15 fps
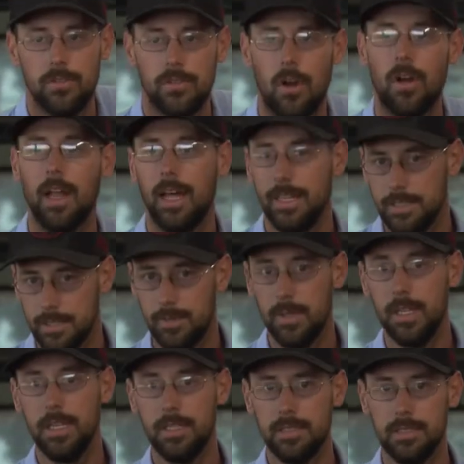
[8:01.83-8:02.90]
start adding
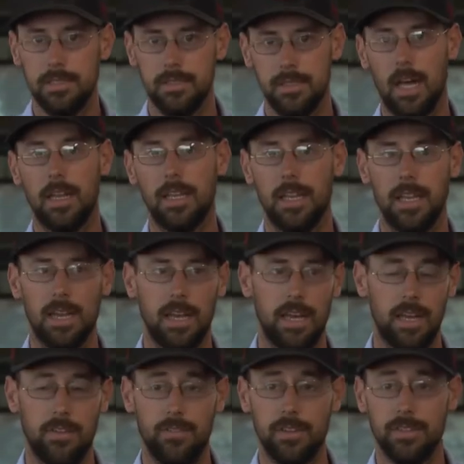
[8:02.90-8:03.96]
speed is not to get
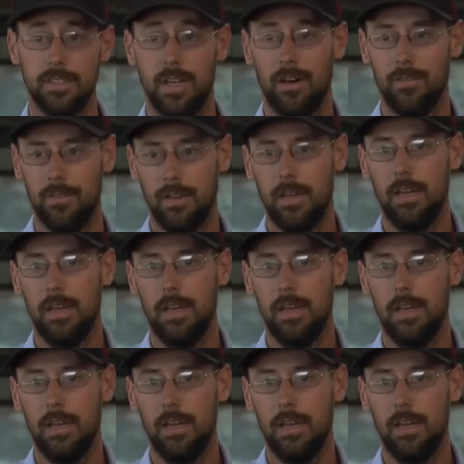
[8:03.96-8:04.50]
ahead of yourself